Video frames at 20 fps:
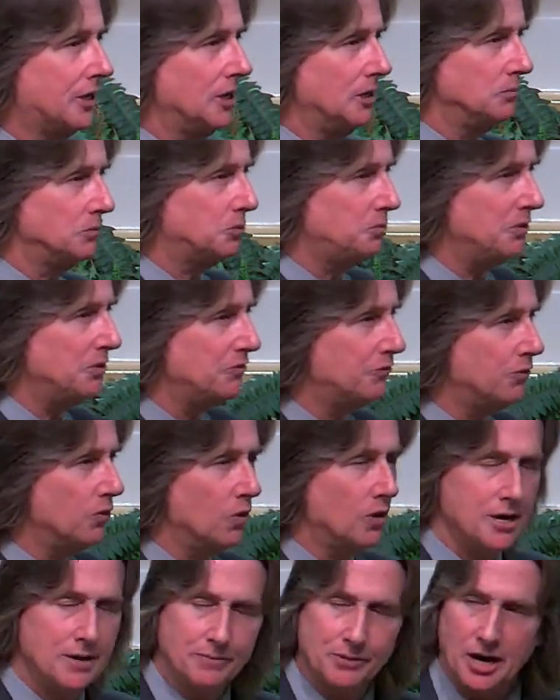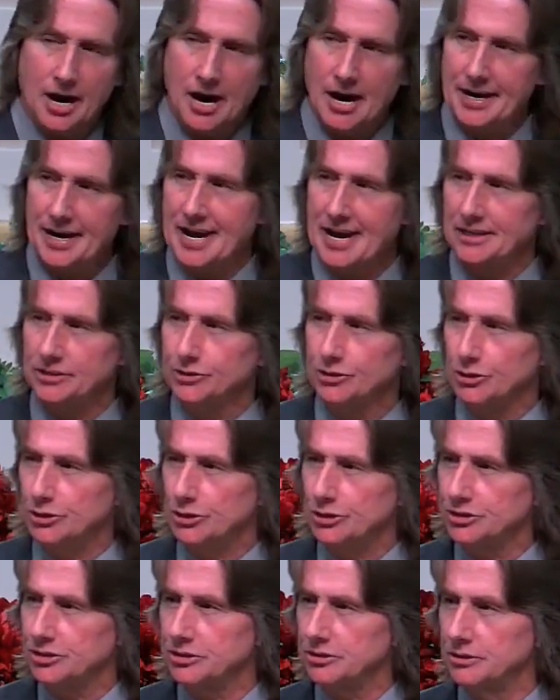comes before Him. God
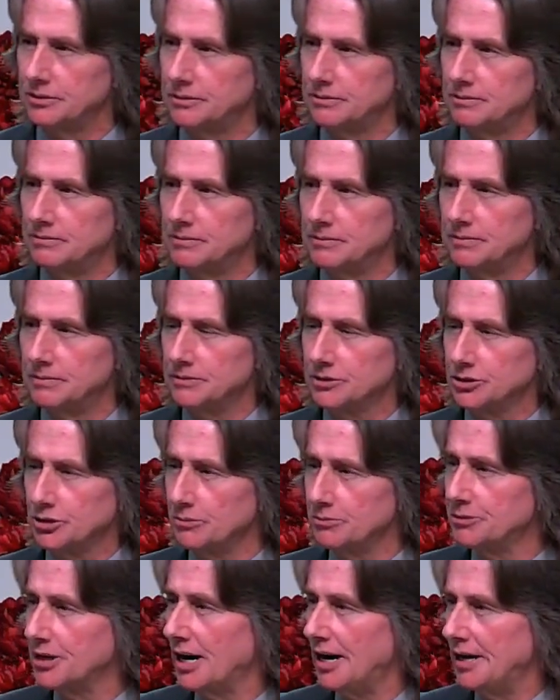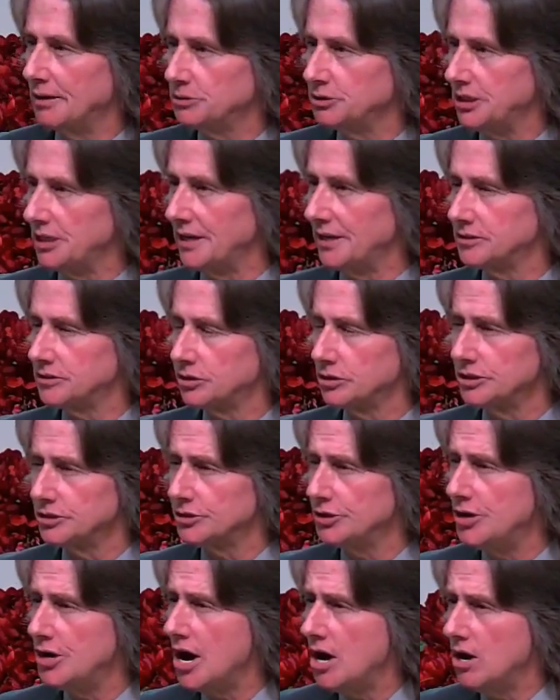answers. Sometimes the answer is
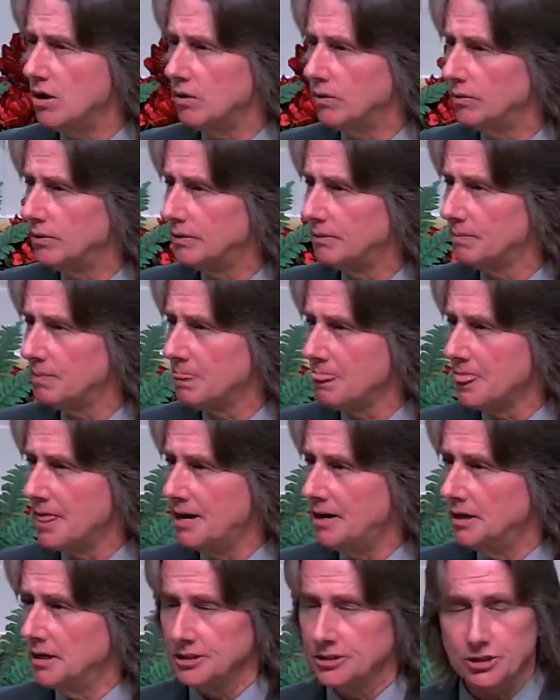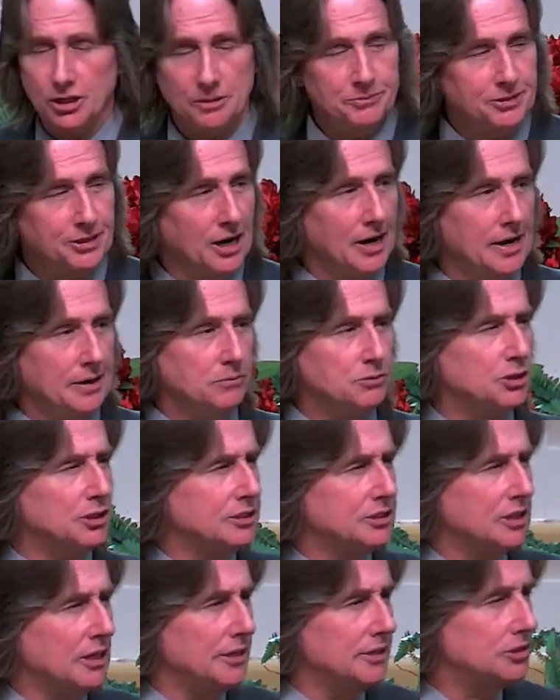no. Sometimes it
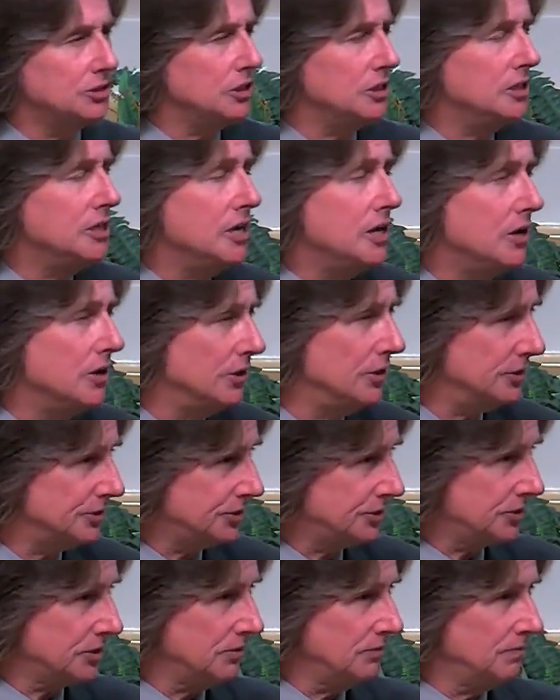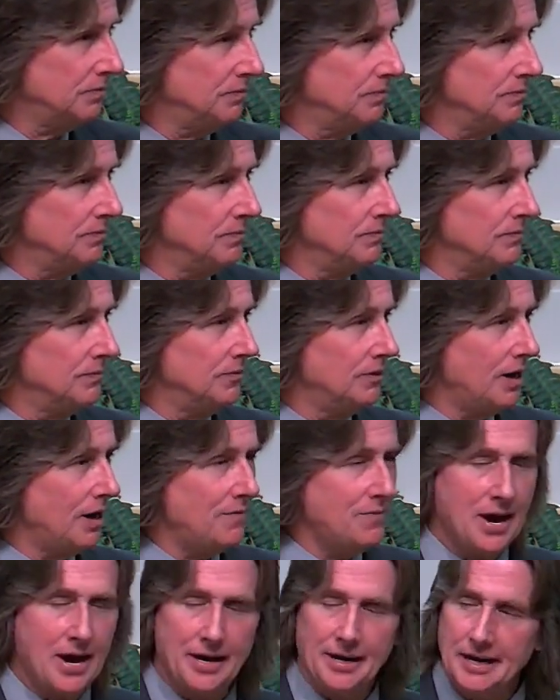takes years. I've
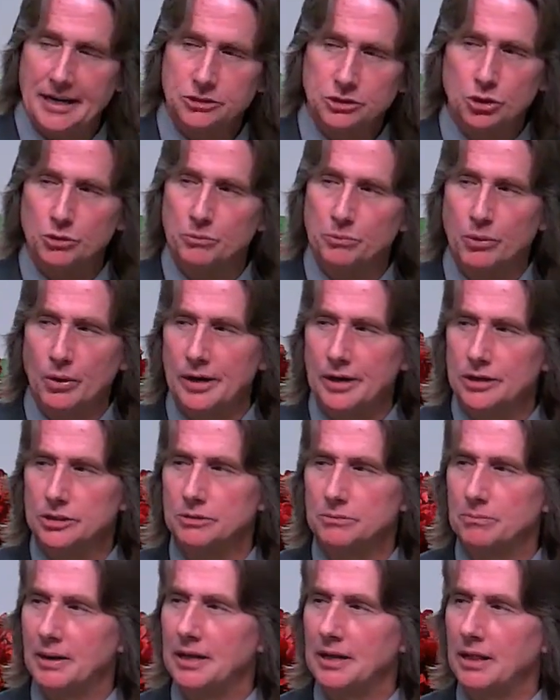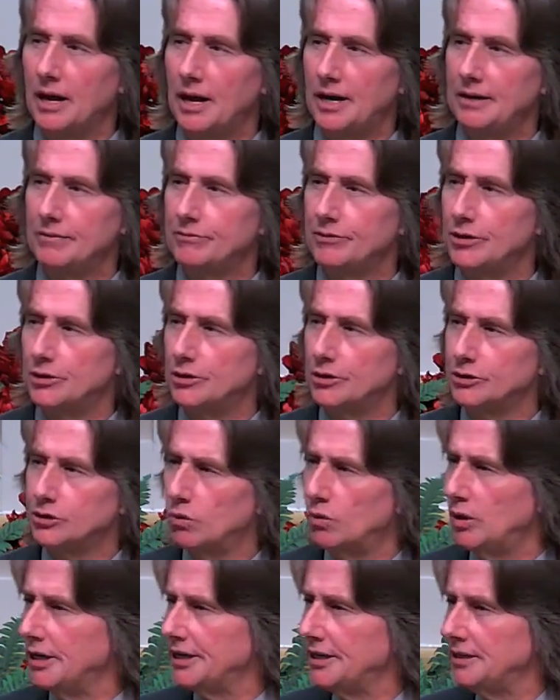had answered prayers in my life that are
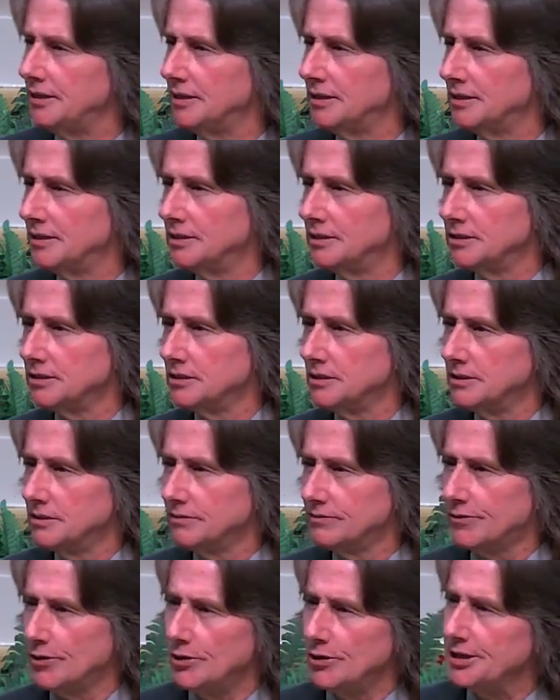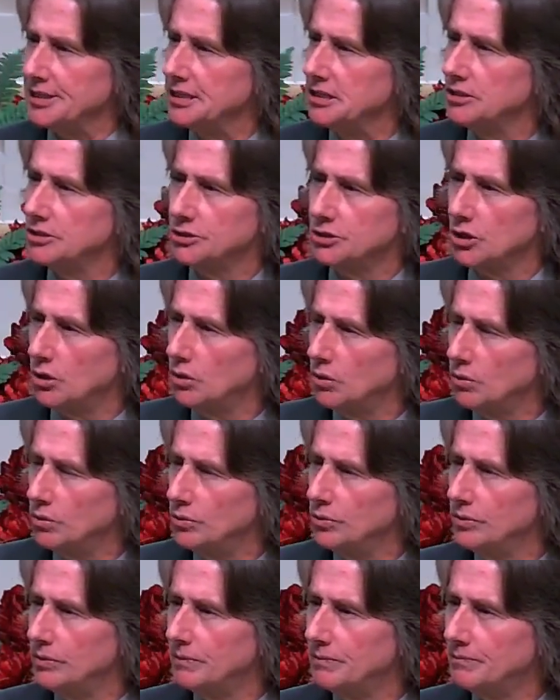20, 30 years old.
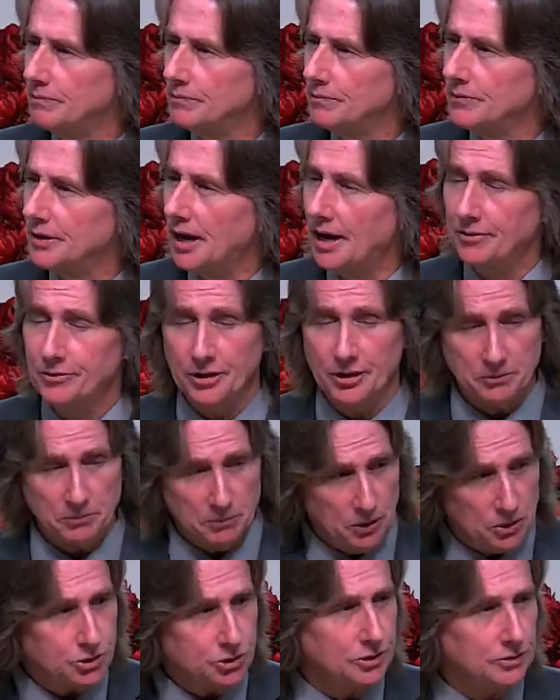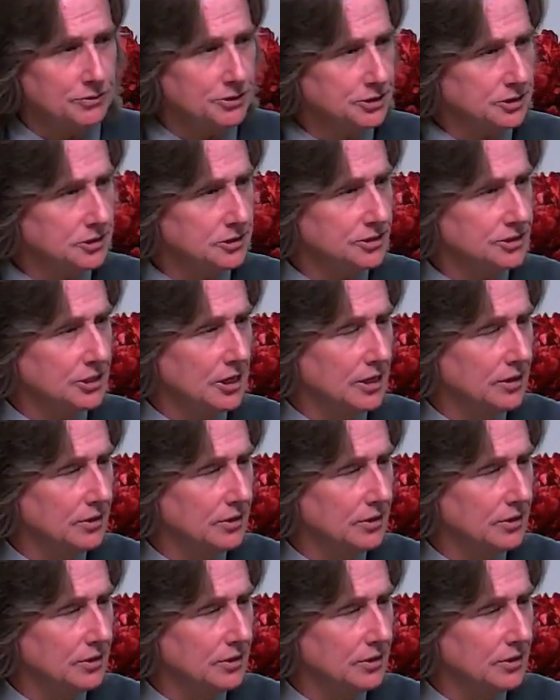I think most of us can say